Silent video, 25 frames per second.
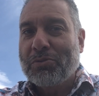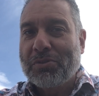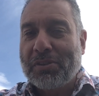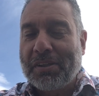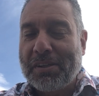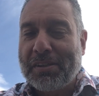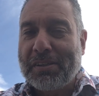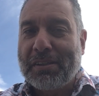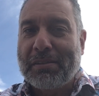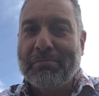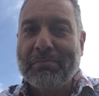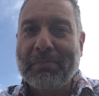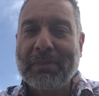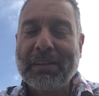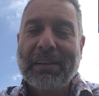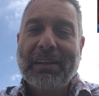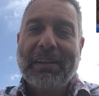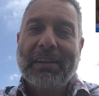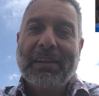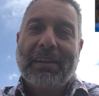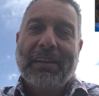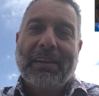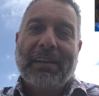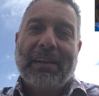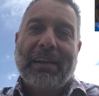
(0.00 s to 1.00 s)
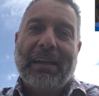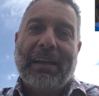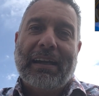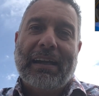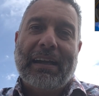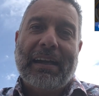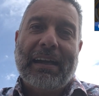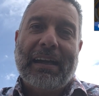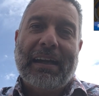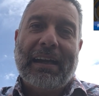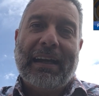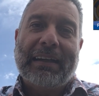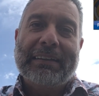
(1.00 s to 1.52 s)
system,
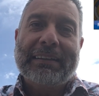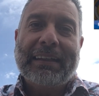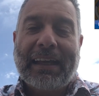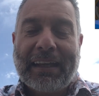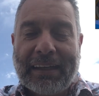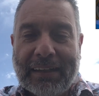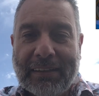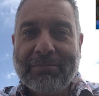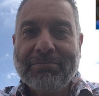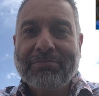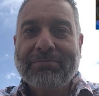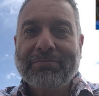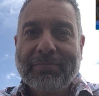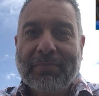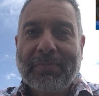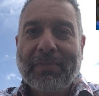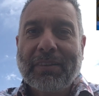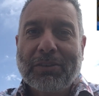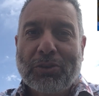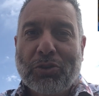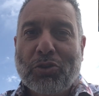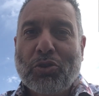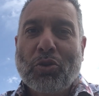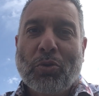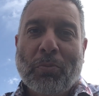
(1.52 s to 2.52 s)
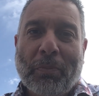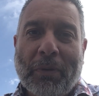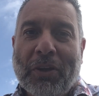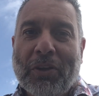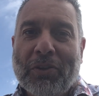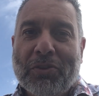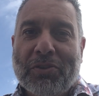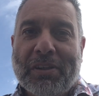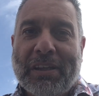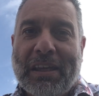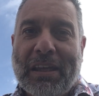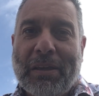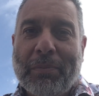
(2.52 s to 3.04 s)
and then 2
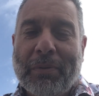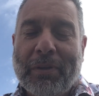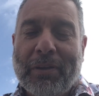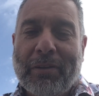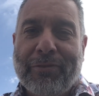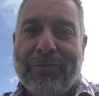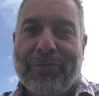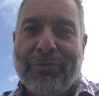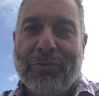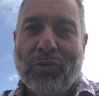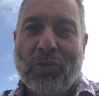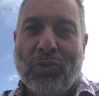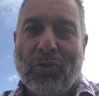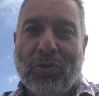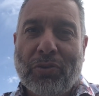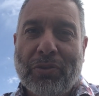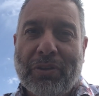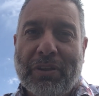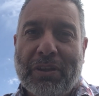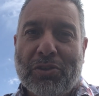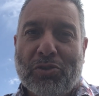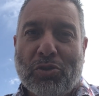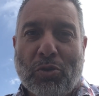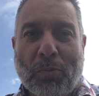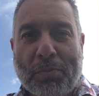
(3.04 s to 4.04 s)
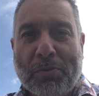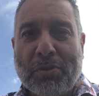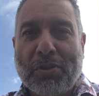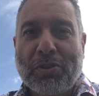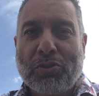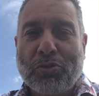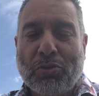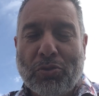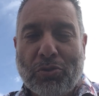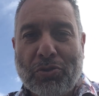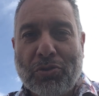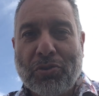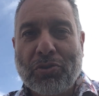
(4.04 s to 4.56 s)
minutes given for the
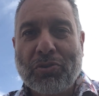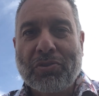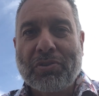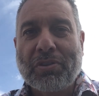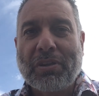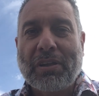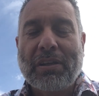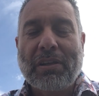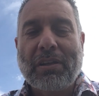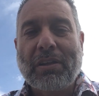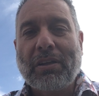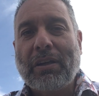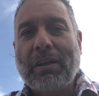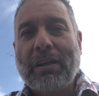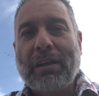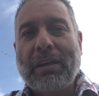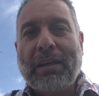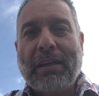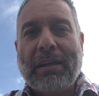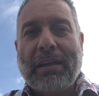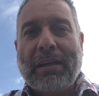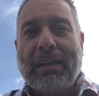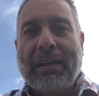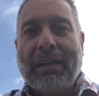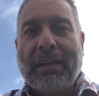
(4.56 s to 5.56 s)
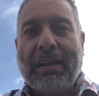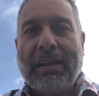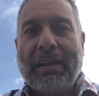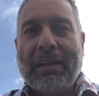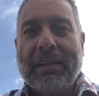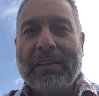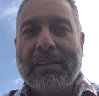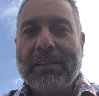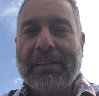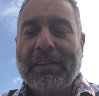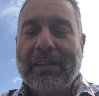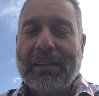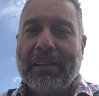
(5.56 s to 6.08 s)
substitutions and
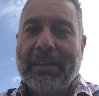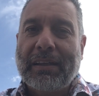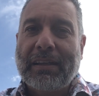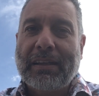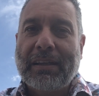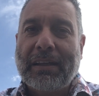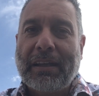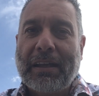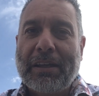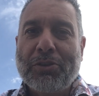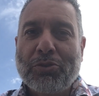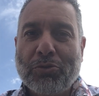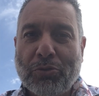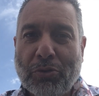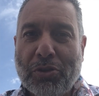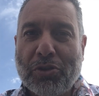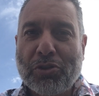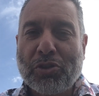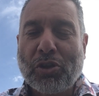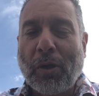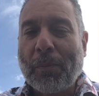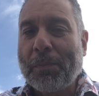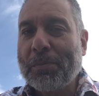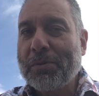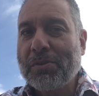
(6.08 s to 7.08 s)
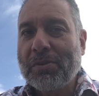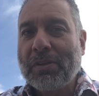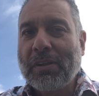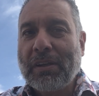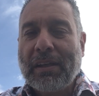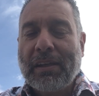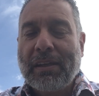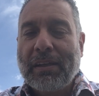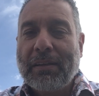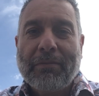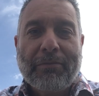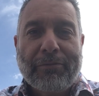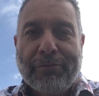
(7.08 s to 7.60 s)
injury stops.
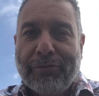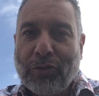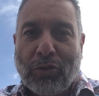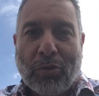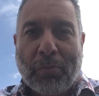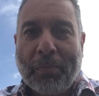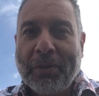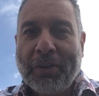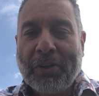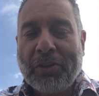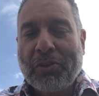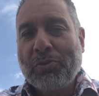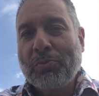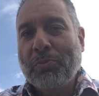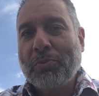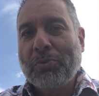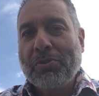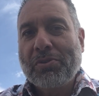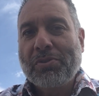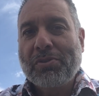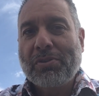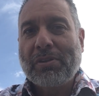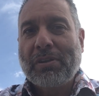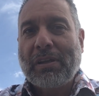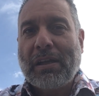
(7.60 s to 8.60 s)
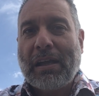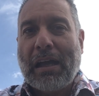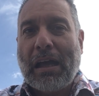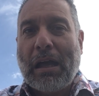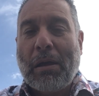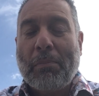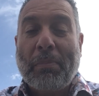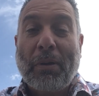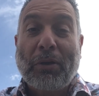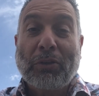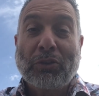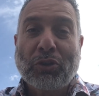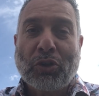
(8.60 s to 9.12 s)
4 minutes was
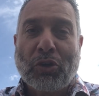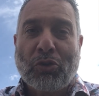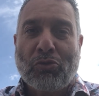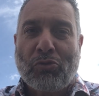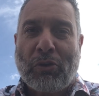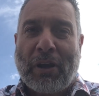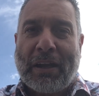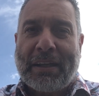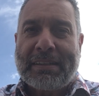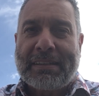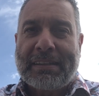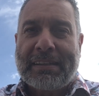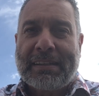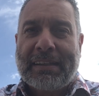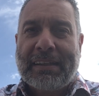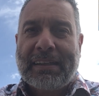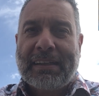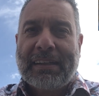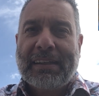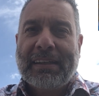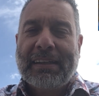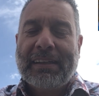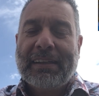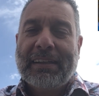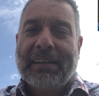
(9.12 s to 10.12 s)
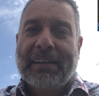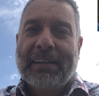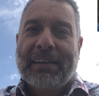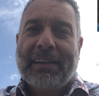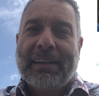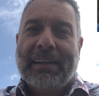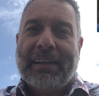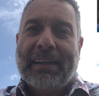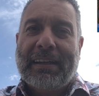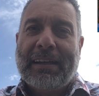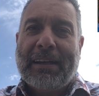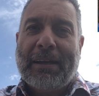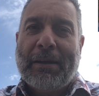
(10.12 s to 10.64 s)
about correct.
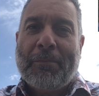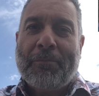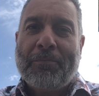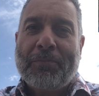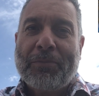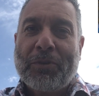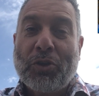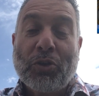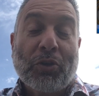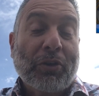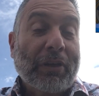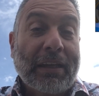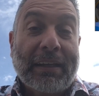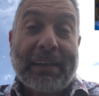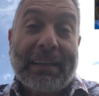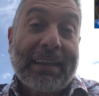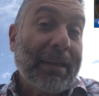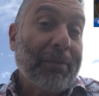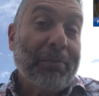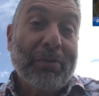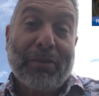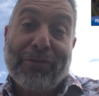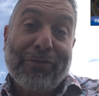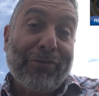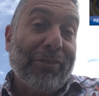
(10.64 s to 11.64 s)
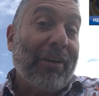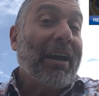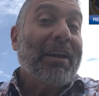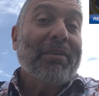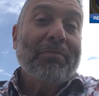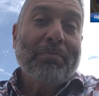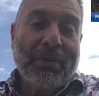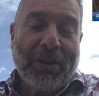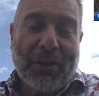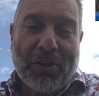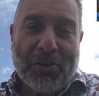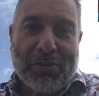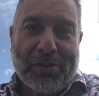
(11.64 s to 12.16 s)
You can give it 5
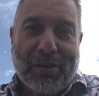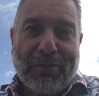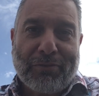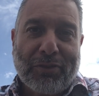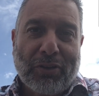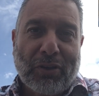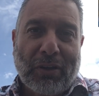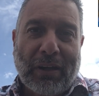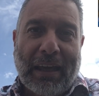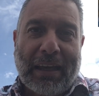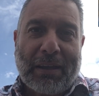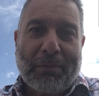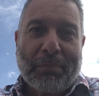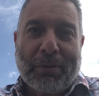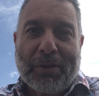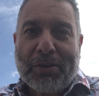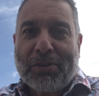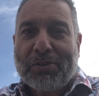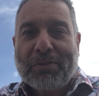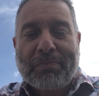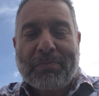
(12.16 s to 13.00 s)
minutes if you like, but